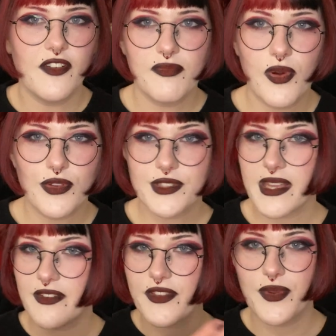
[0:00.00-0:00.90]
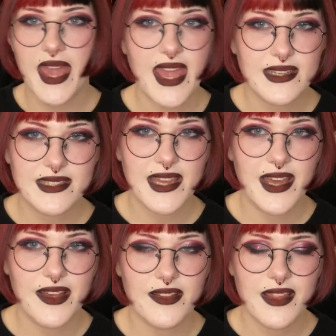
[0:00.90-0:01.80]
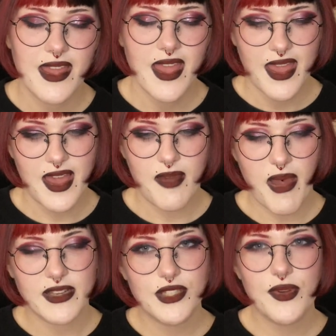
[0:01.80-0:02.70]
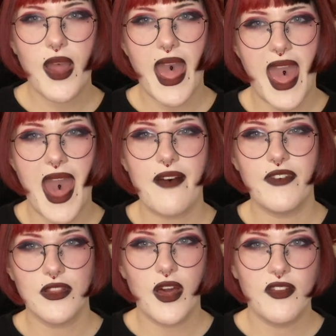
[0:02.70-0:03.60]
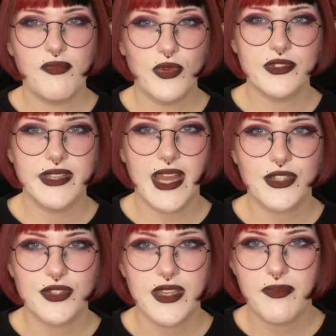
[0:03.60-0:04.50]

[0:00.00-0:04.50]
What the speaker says: moles, if you can't tell. I do have a lot of moles naturally,